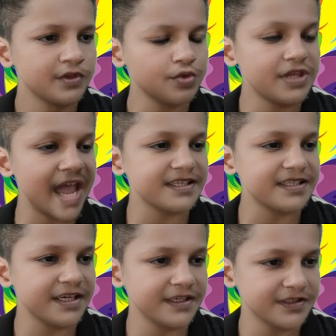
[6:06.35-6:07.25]
To
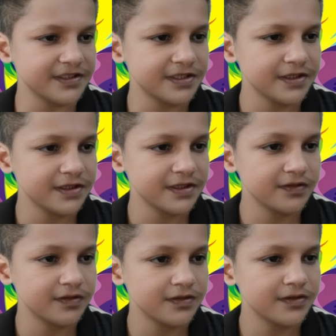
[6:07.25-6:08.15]
that end,
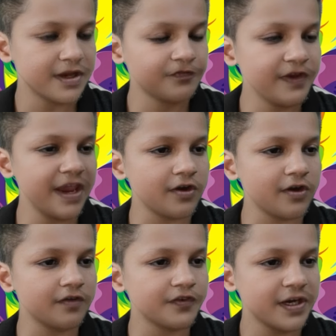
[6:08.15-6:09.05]
a wave
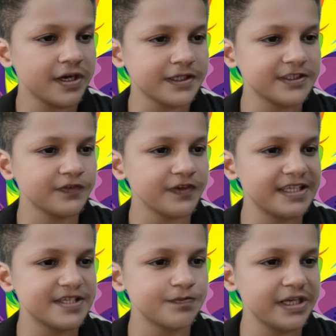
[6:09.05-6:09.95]
of
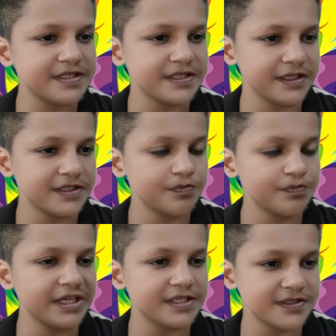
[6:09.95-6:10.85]
heartfelt
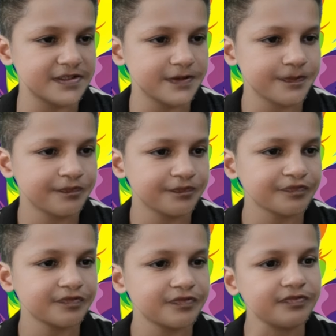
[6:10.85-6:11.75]
speeches
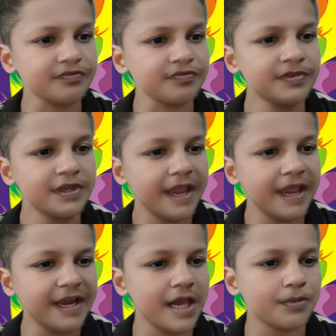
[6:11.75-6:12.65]

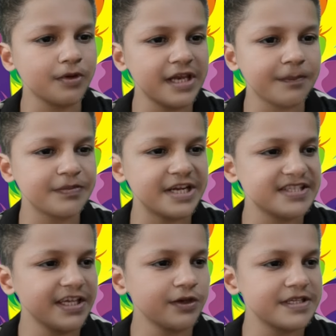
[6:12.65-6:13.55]
and apocalyptic
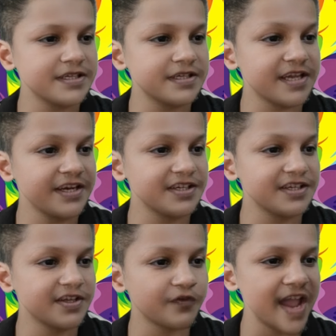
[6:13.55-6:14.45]
sequences hinder
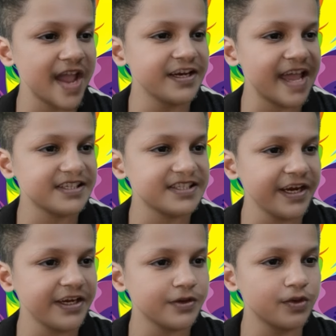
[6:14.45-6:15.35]
the final act
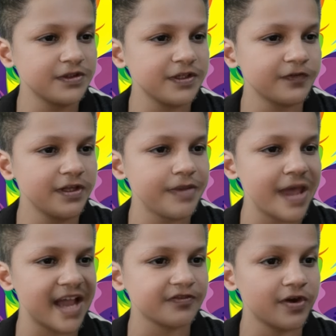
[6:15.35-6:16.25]
and hold the film
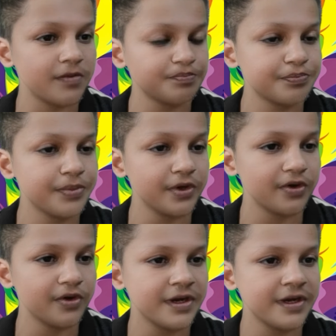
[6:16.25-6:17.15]
back from pure